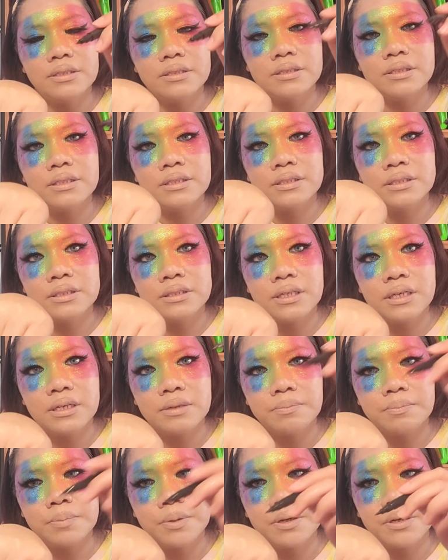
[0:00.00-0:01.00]
This
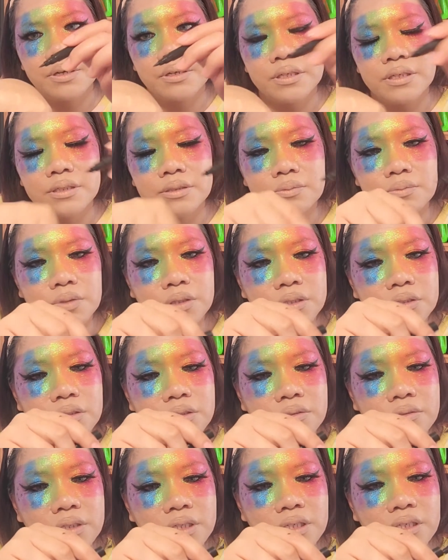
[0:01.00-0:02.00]
part is
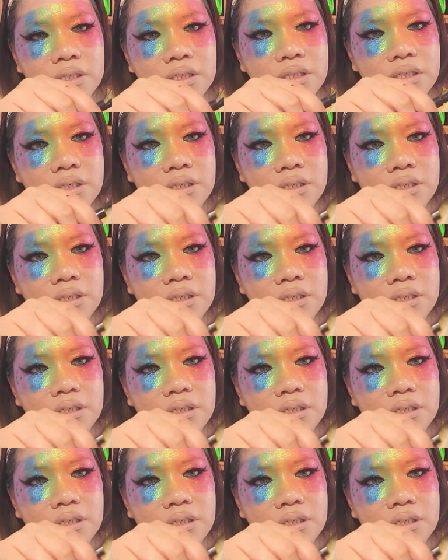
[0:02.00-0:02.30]
watery,